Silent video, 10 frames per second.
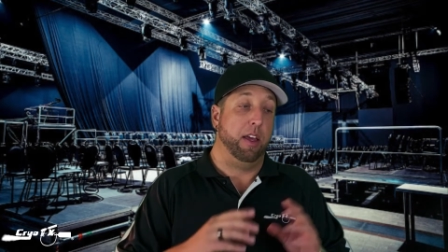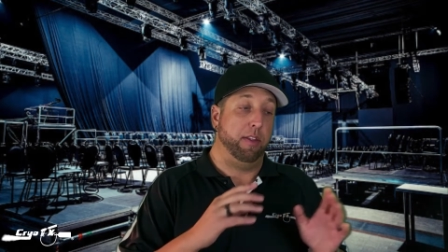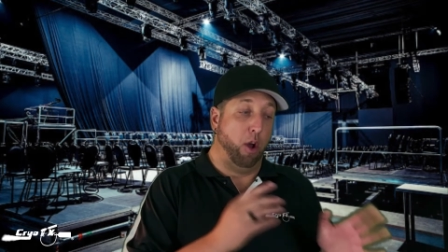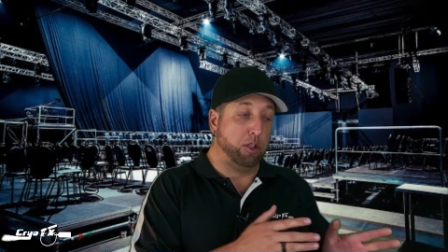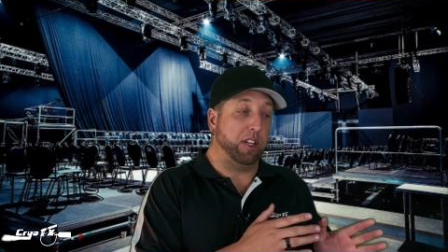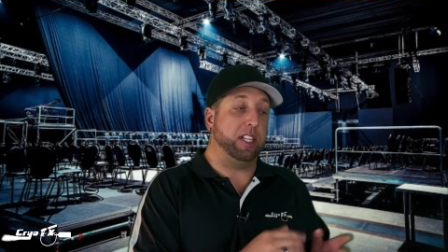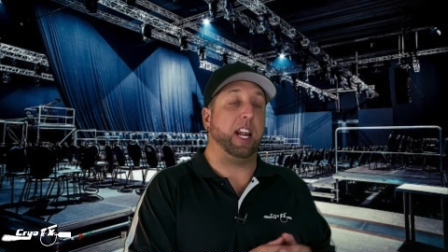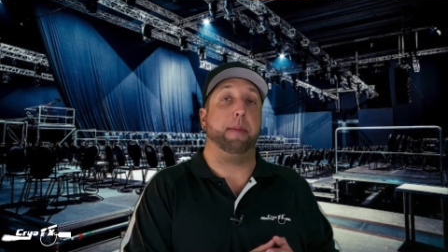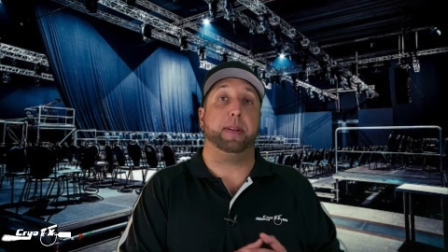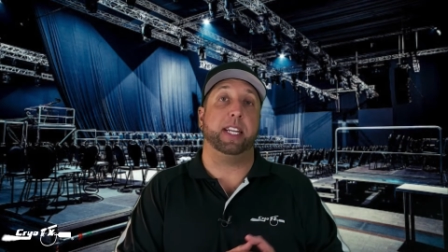Those are the
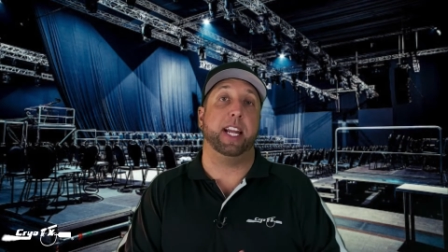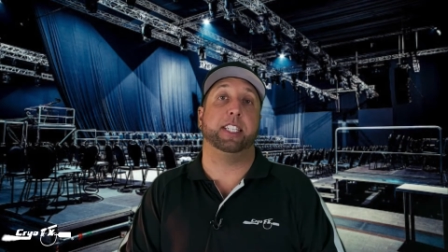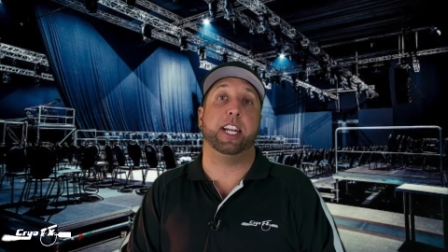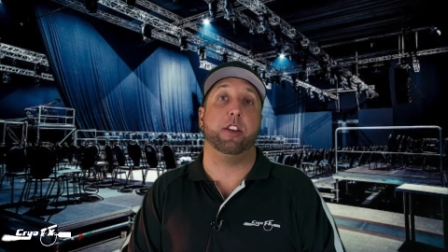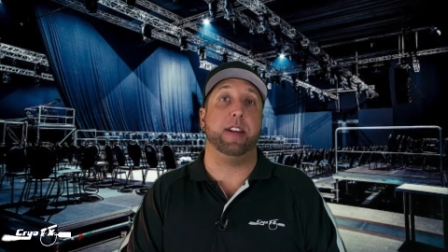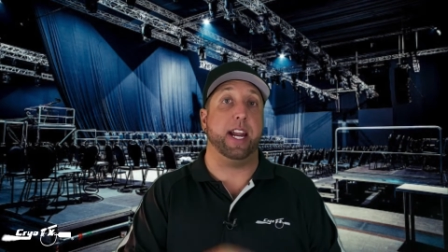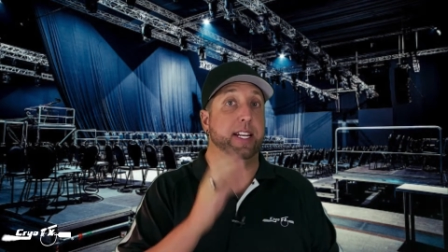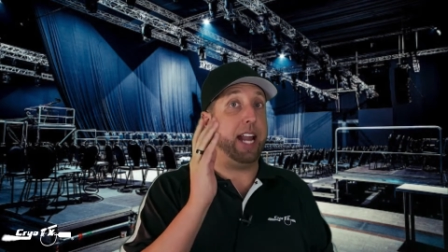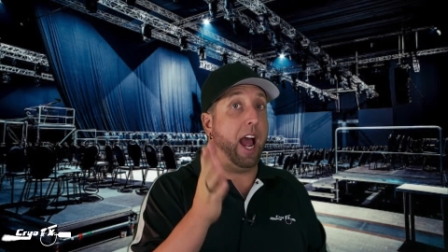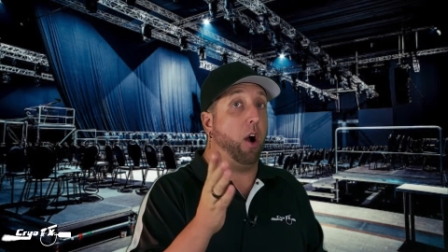type of tanks that you
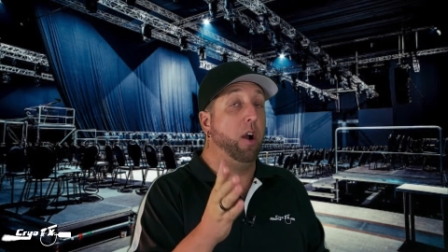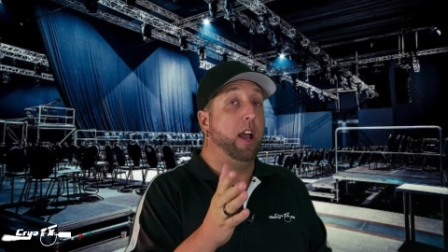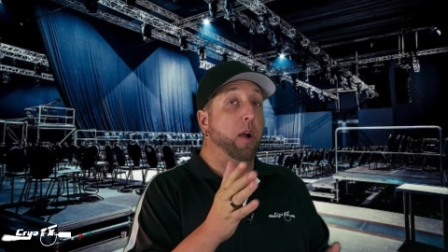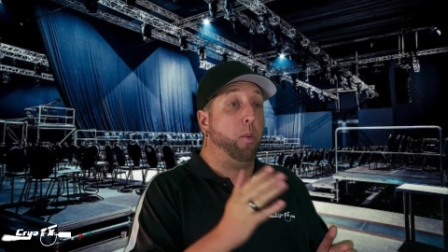need. Now,